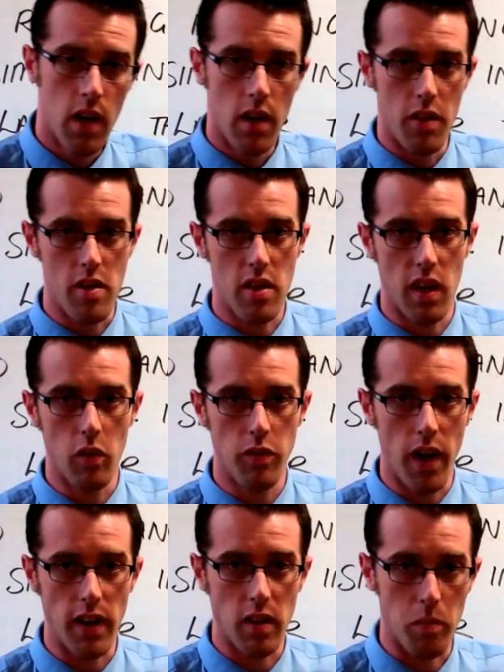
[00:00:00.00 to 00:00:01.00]
the scale
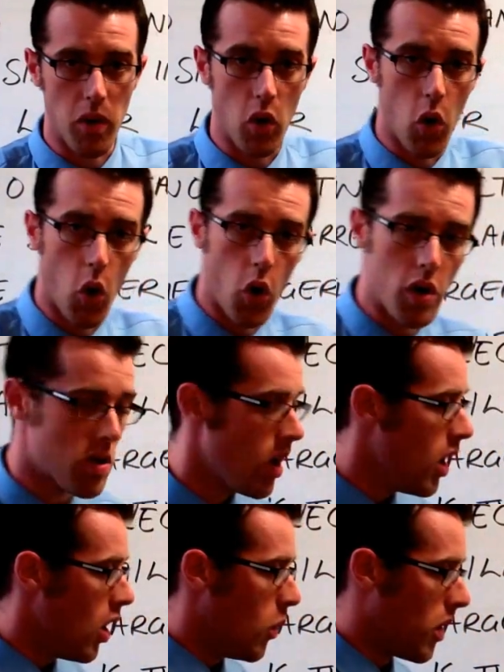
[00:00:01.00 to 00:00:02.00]
factor because
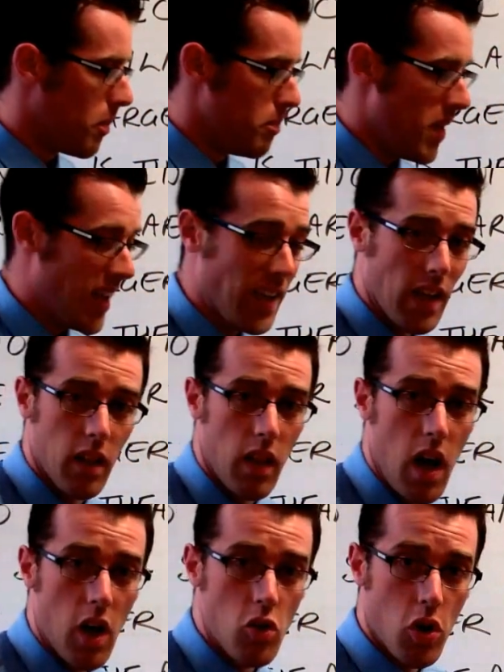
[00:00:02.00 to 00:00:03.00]
we're making it
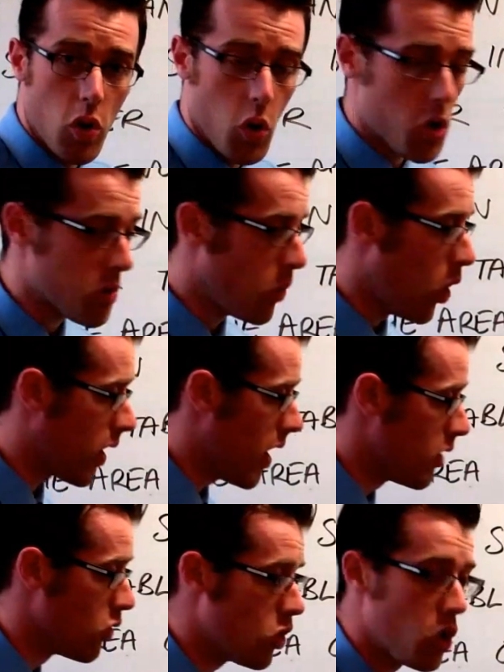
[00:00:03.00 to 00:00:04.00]
larger or smaller
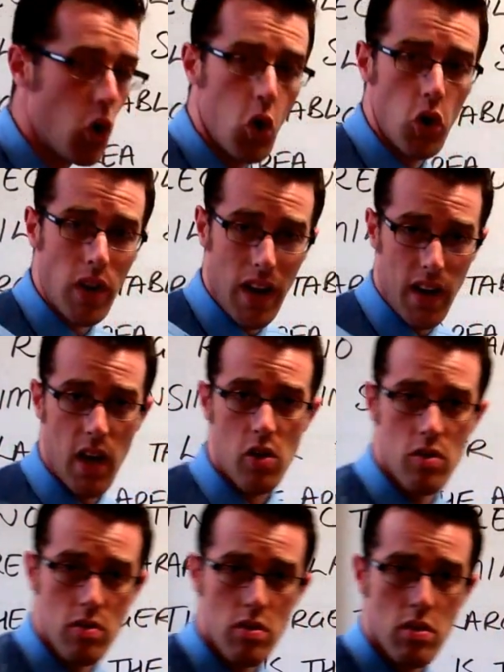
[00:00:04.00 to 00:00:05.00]
in two
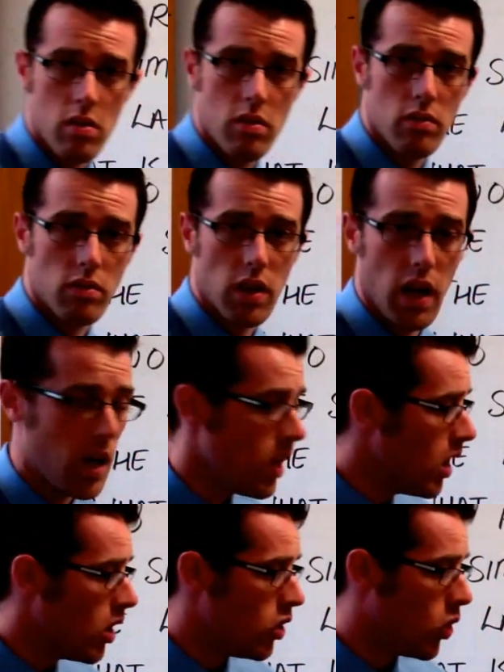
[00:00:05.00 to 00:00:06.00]
directions, okay?
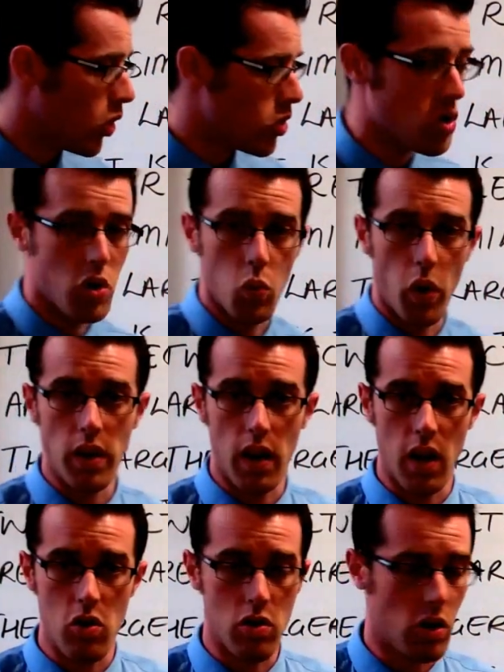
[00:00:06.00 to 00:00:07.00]
Not just in one
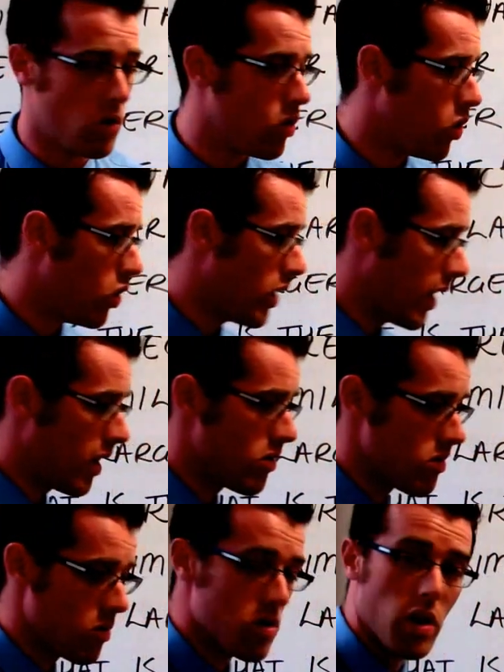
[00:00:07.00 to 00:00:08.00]
direction, in two
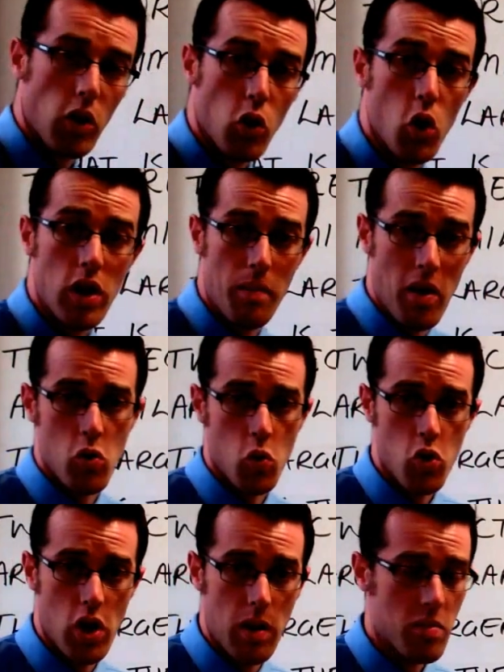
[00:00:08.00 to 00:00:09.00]
directions, so it's like two-dimensional
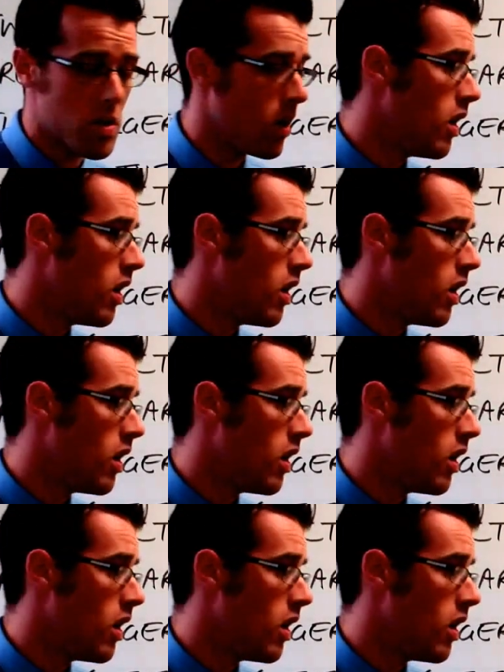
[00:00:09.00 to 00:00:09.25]
shapes.